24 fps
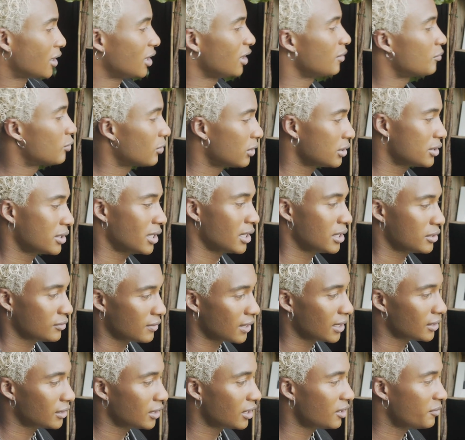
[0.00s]
keyboard tray is
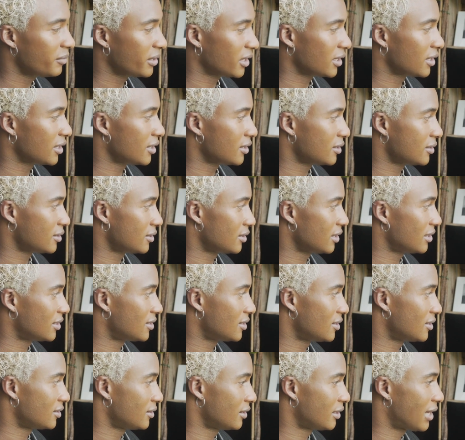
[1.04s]
right there, because this
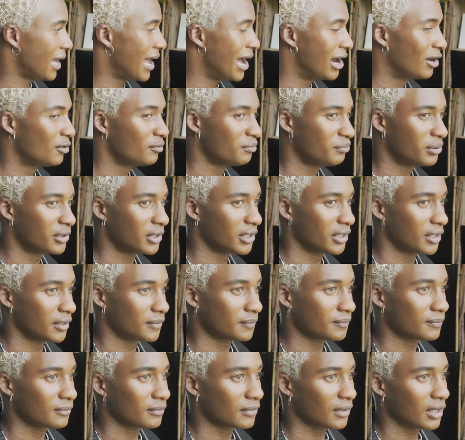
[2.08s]
is an
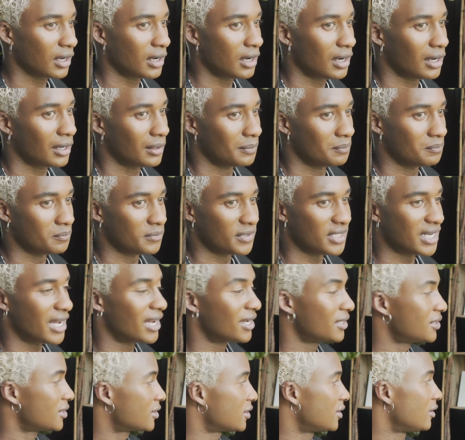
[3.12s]
output
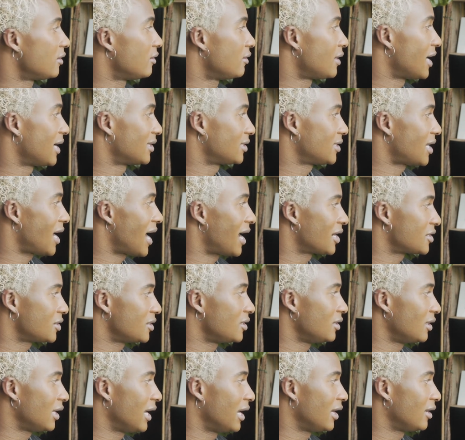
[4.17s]
desk that's
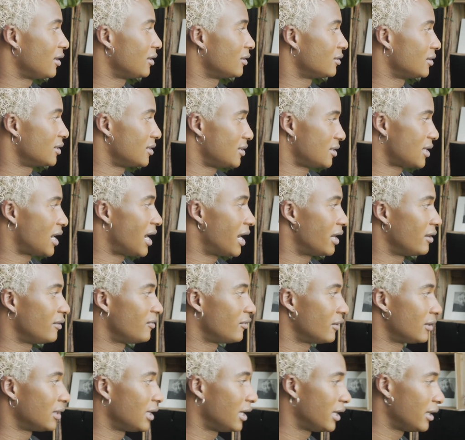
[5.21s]
actually like designed
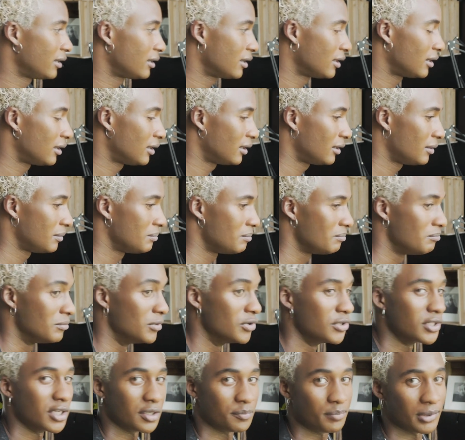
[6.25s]
for like
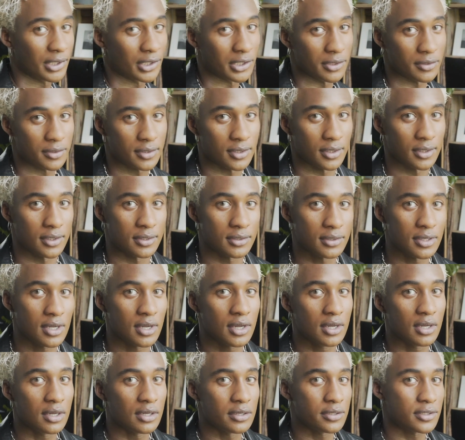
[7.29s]
music producers.
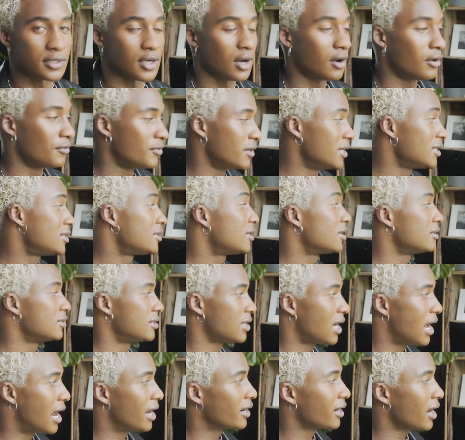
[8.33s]
So this
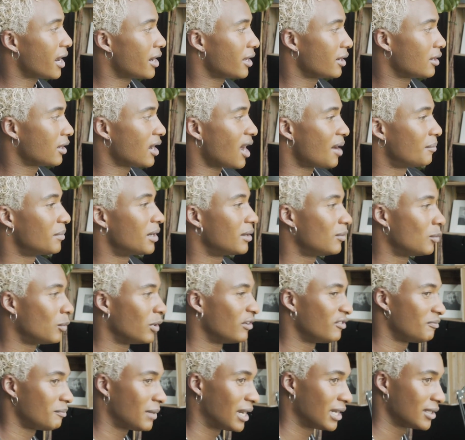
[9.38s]
design I didn't come up
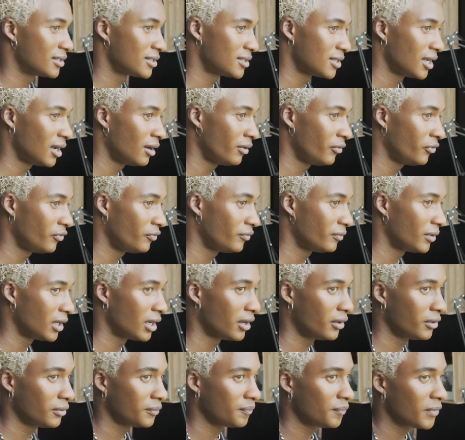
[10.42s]
with myself,
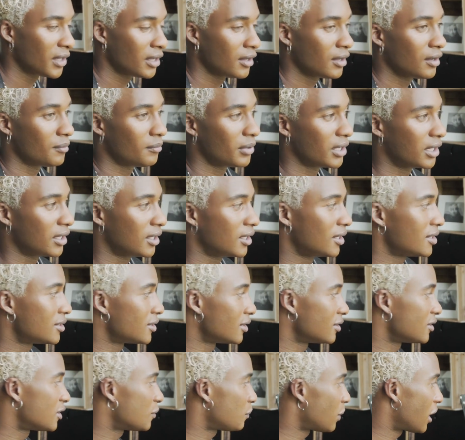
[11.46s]
no, but it is
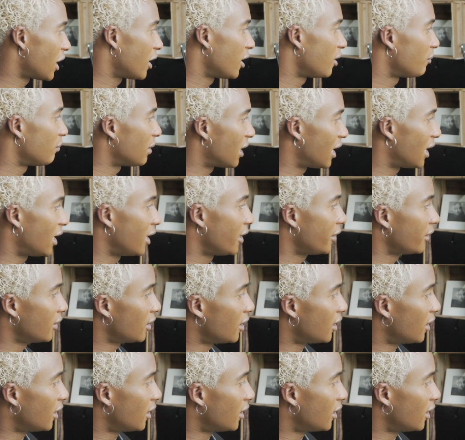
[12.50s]
inspired by